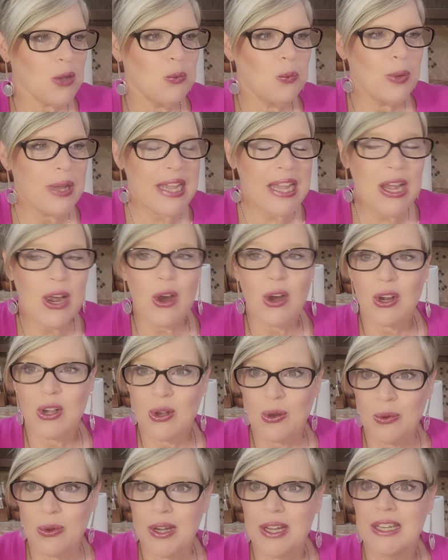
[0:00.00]
we are
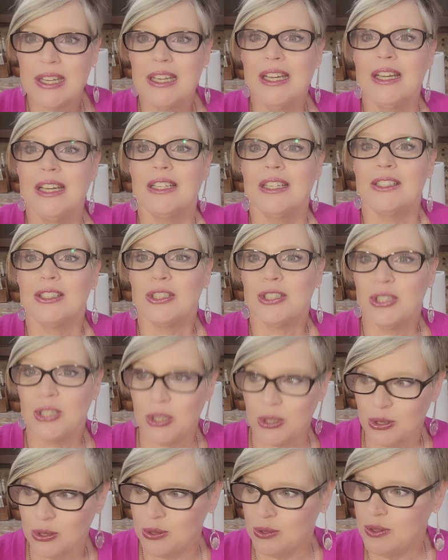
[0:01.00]
going
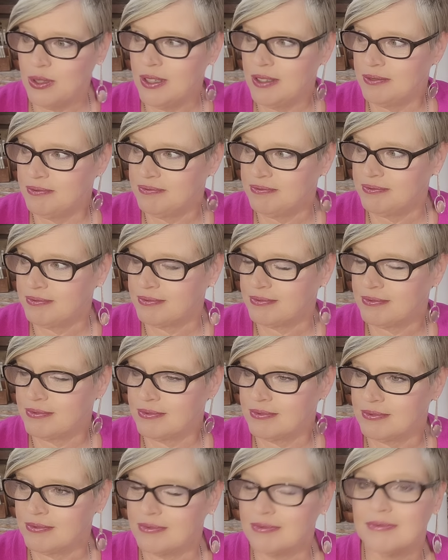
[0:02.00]
to
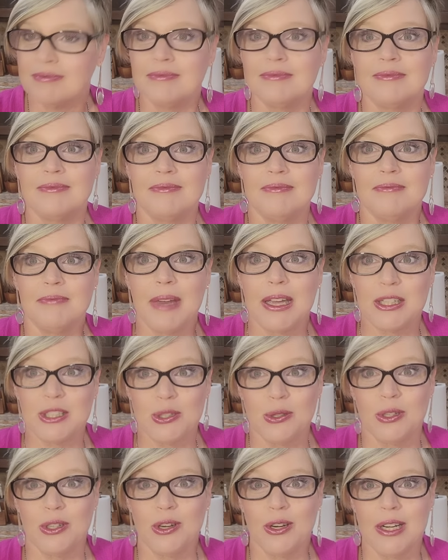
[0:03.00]
make
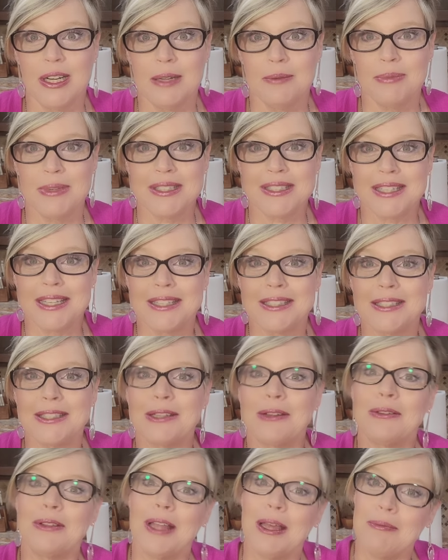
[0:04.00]
two ingredient biscuits.
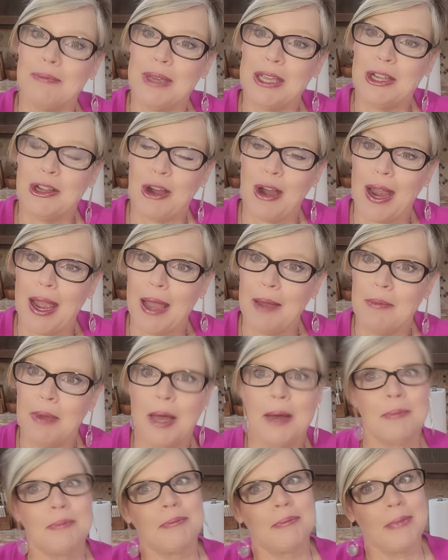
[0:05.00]
So let me grab
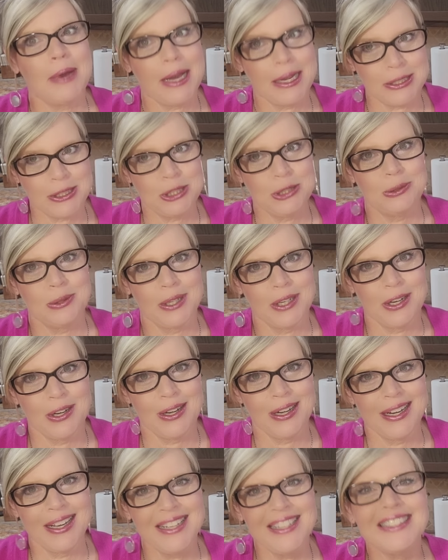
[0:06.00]
my two
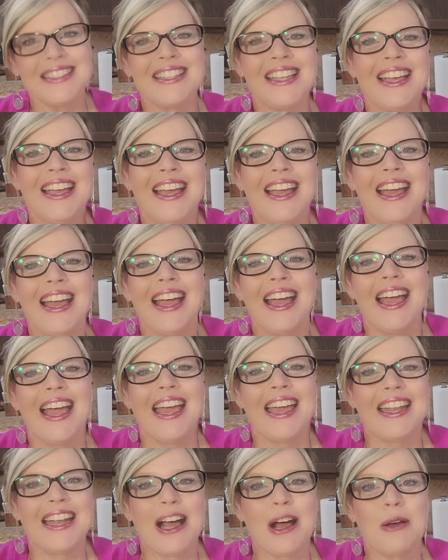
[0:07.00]
ingredients
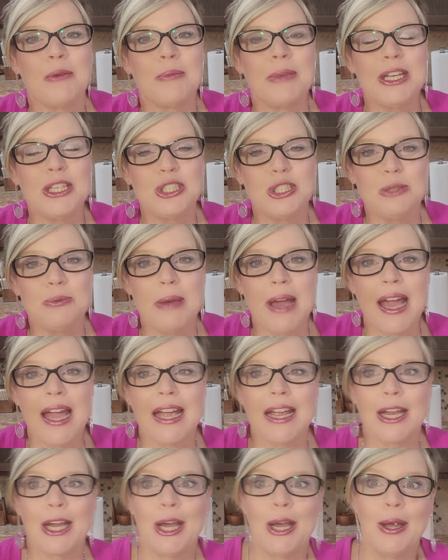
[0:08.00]
and I'll meet you
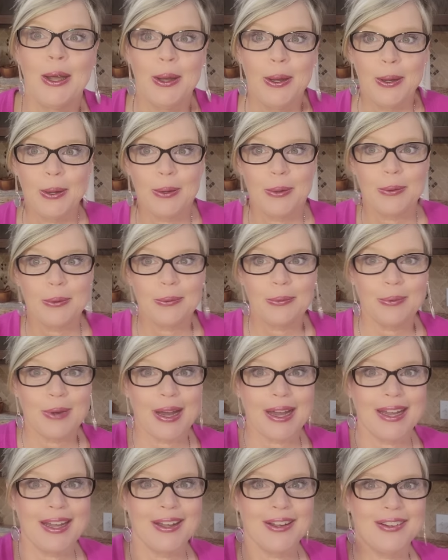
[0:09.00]
back
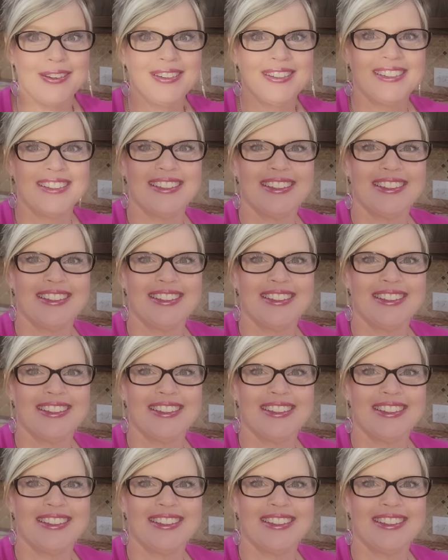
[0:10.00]
right here.